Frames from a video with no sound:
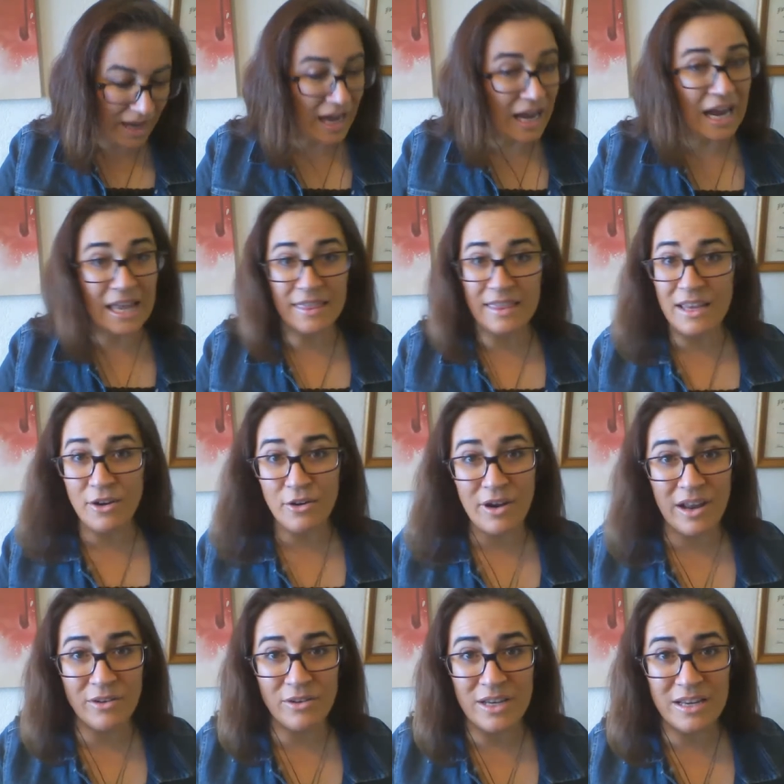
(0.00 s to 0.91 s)
I think
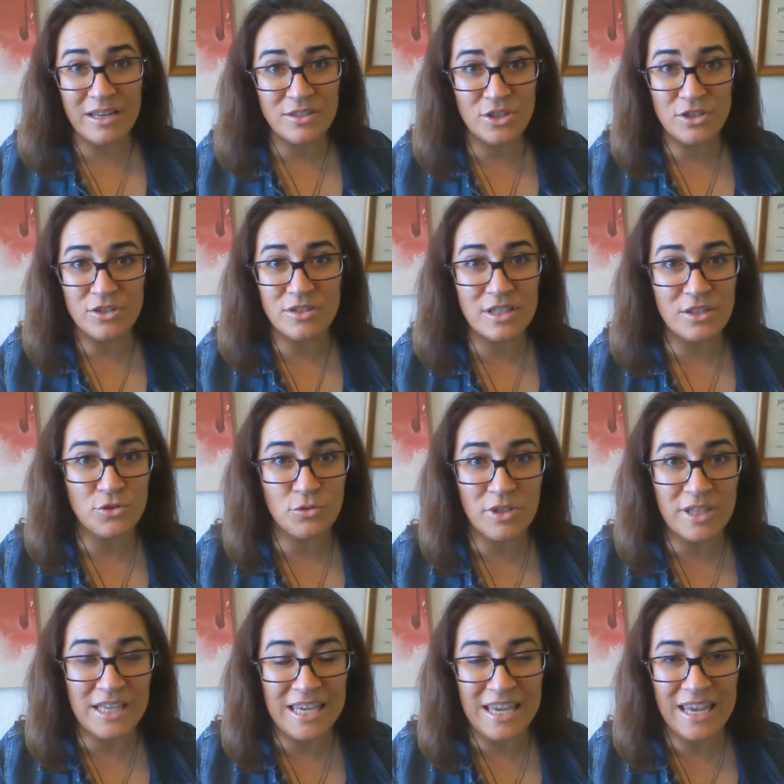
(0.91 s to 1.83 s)
grounding is just, it's
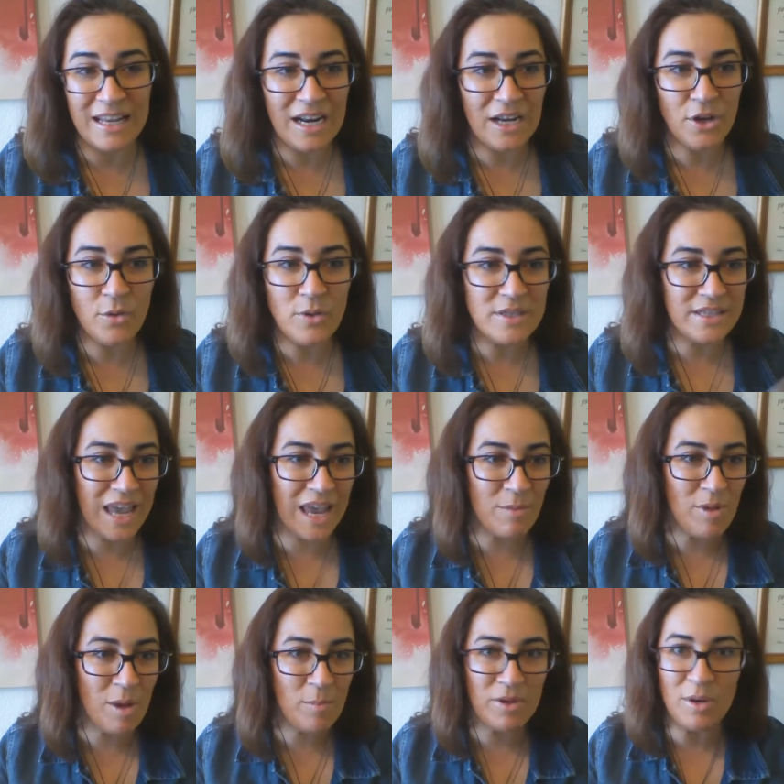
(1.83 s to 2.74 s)
really key. I know this
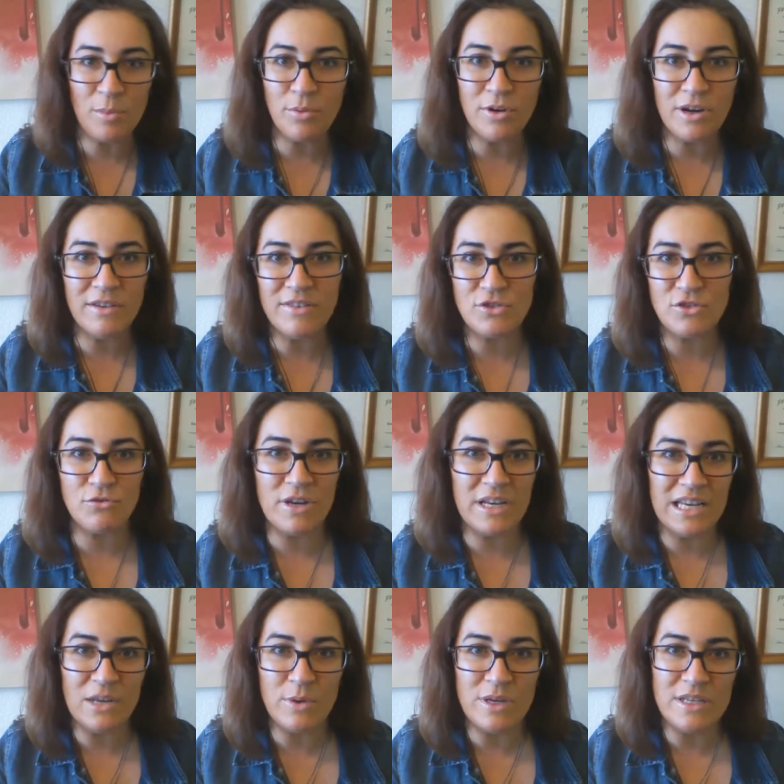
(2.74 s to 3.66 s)
came up in a previous
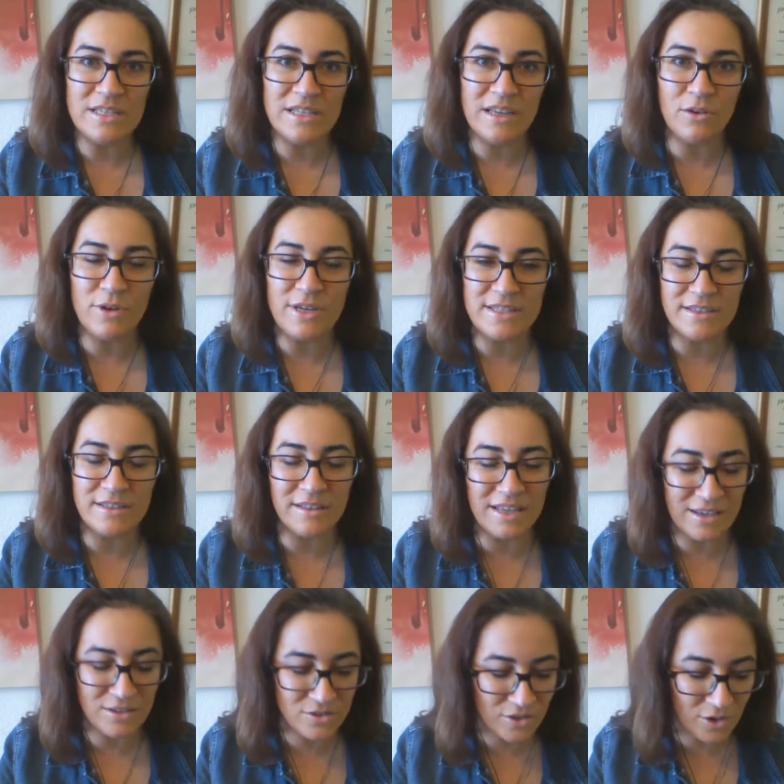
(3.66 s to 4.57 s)
reading we did
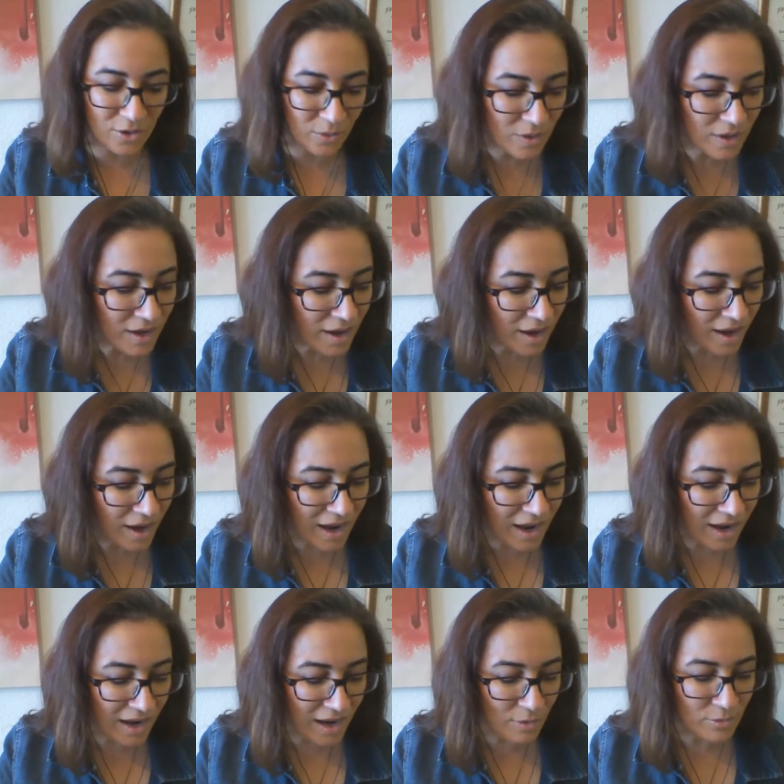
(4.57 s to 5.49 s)
recently, so
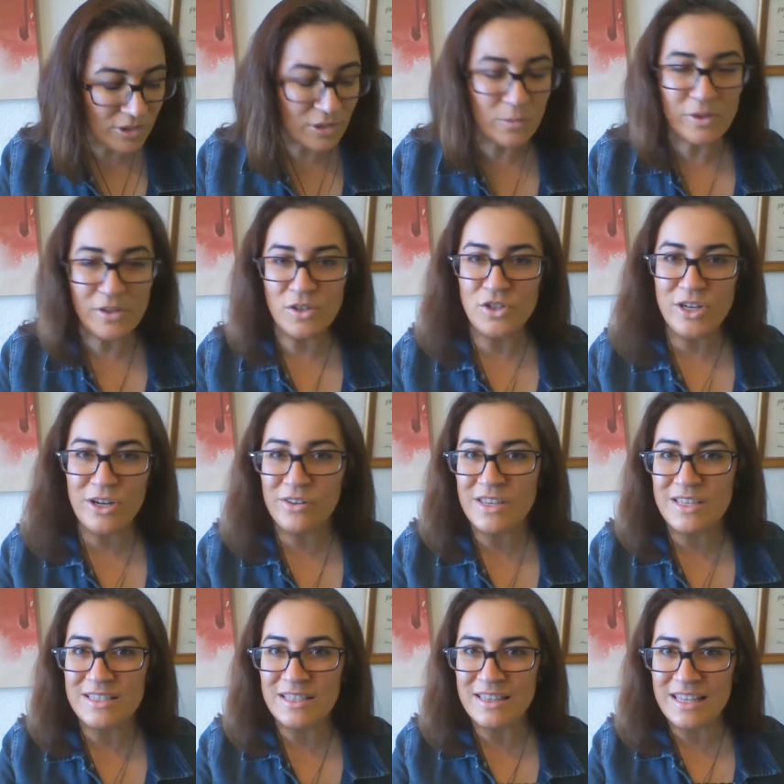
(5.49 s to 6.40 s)
uh, I really wanted to share
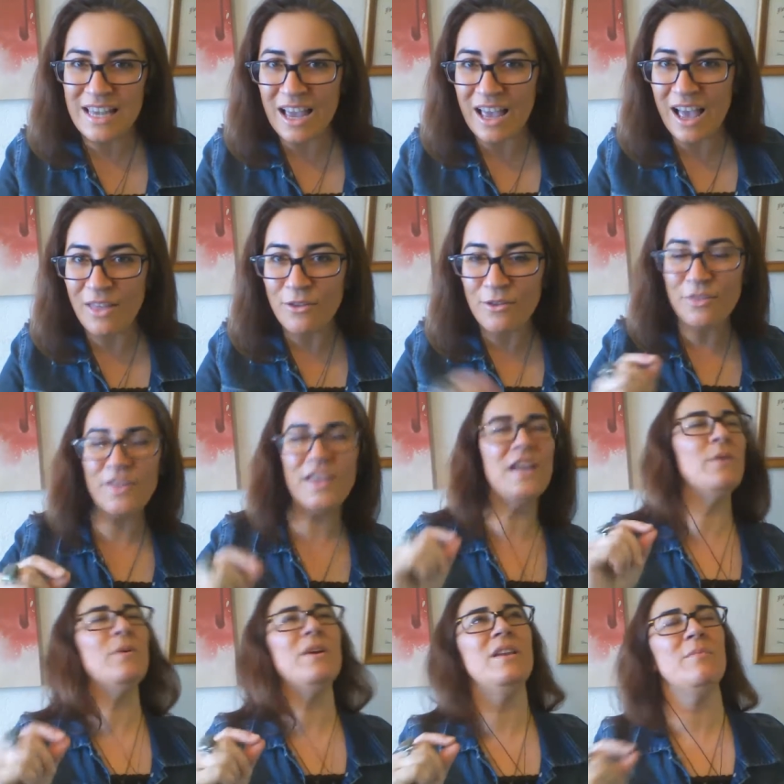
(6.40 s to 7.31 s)
this. The other thing
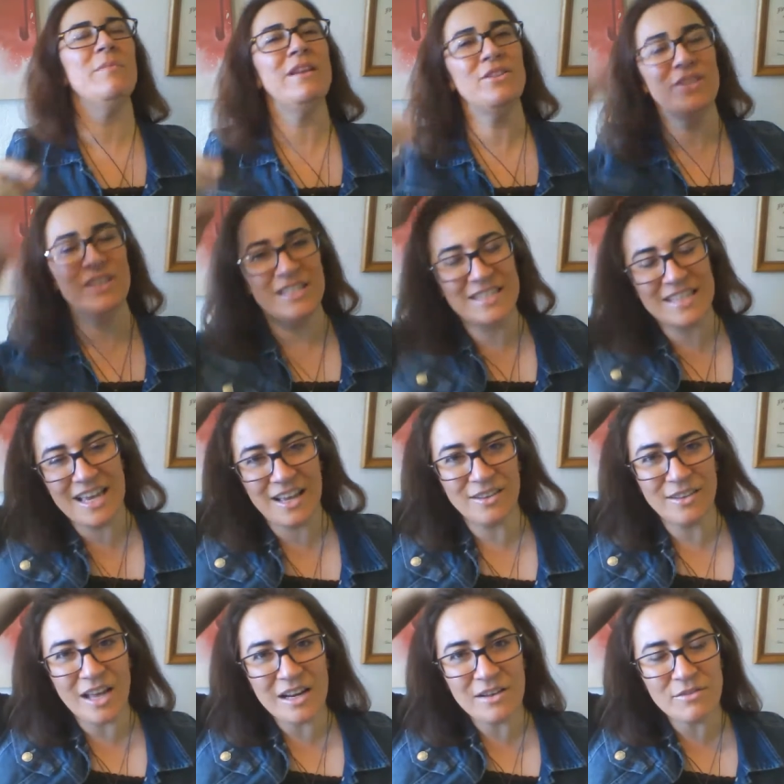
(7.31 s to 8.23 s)
I wanted to mention is that a
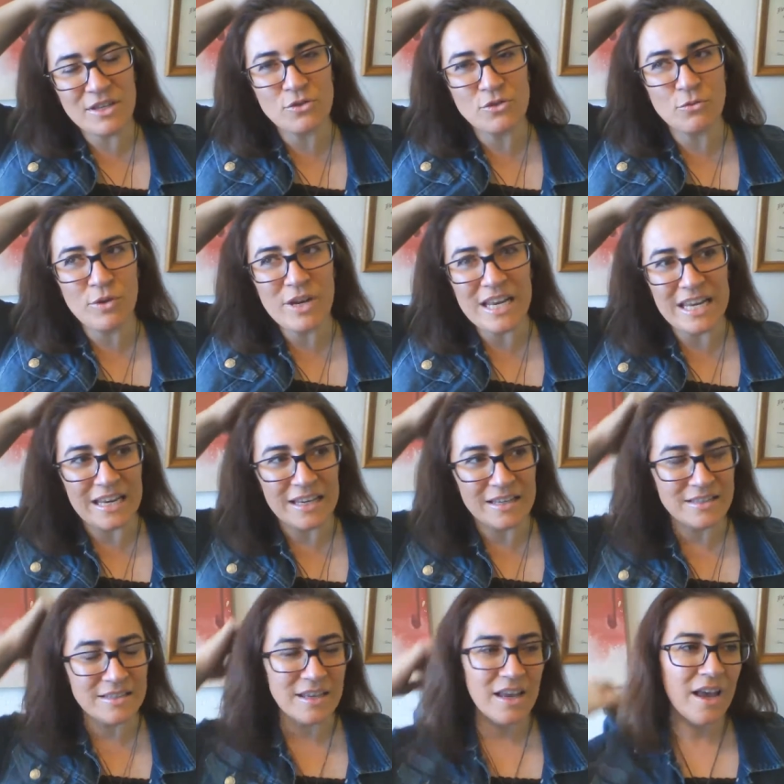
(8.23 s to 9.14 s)
lot of these
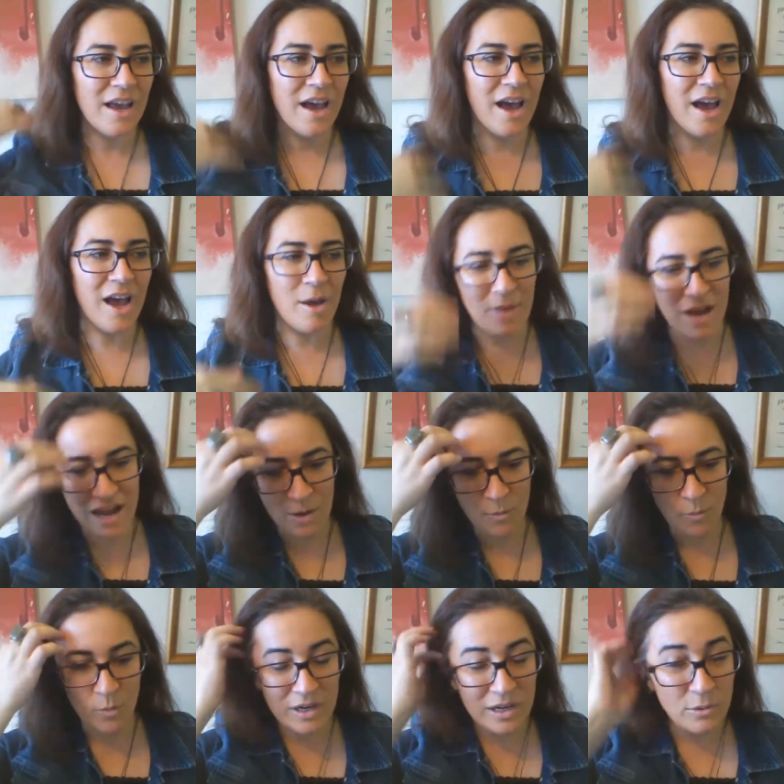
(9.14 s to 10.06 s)
readings, um,
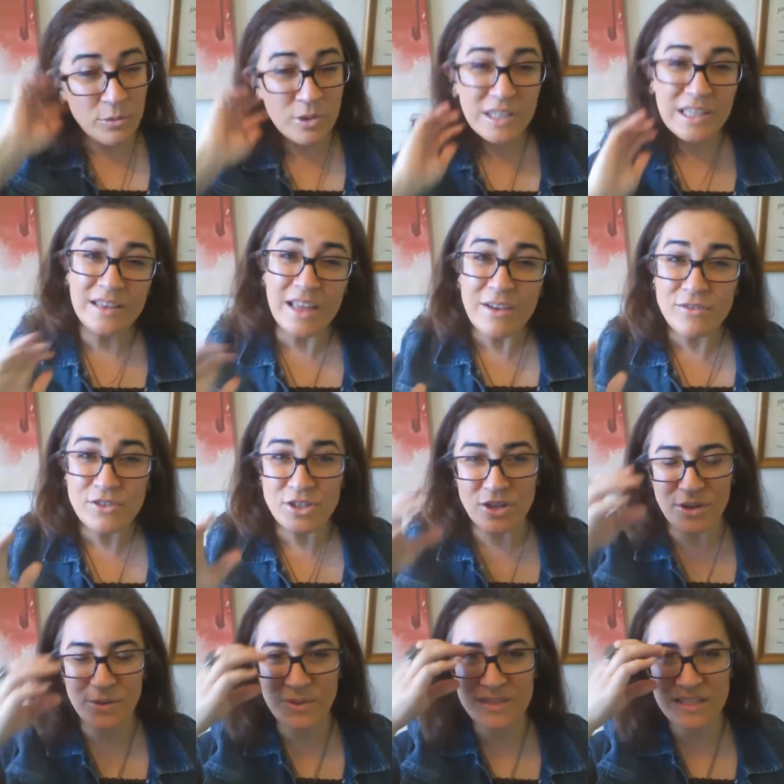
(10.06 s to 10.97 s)
what I really love to
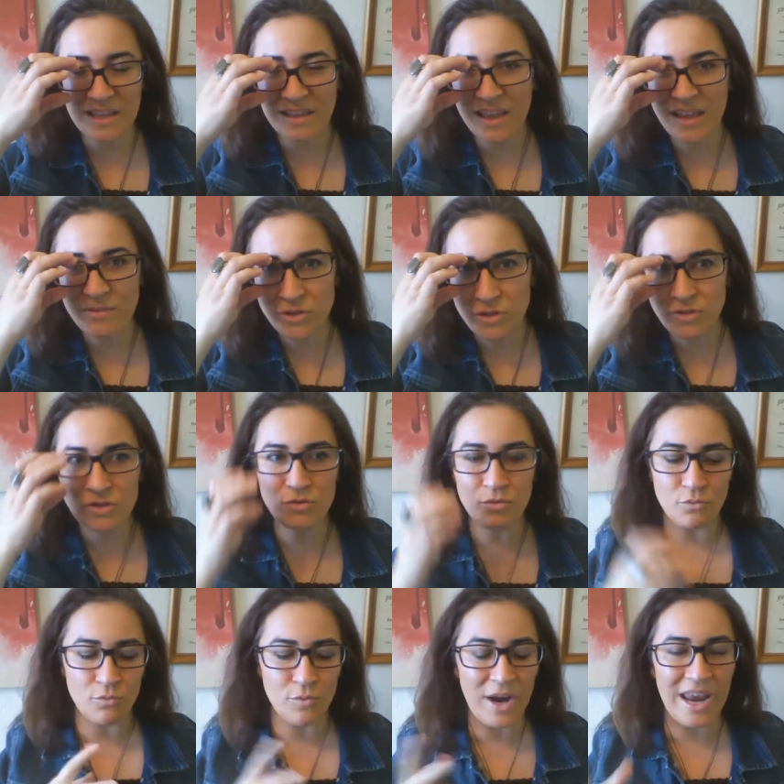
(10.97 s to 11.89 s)
do is I love to
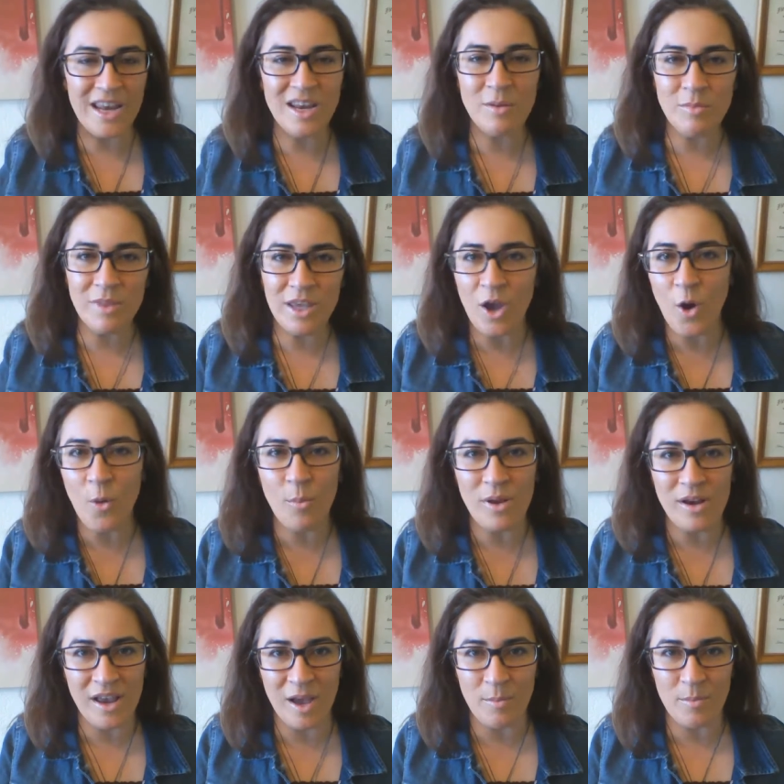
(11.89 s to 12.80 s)
just randomly
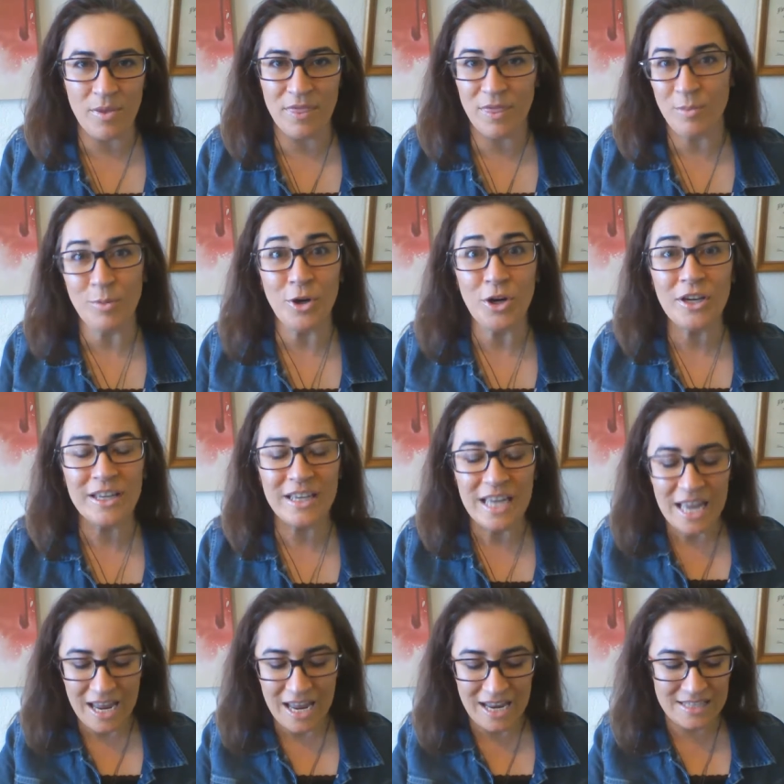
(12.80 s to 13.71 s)
open up the book
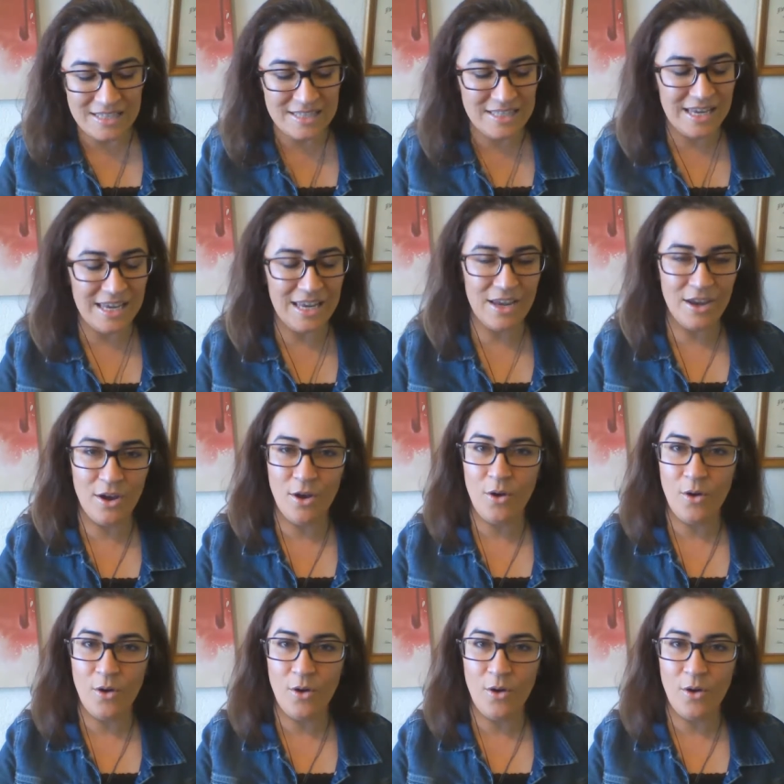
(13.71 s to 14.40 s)
and see,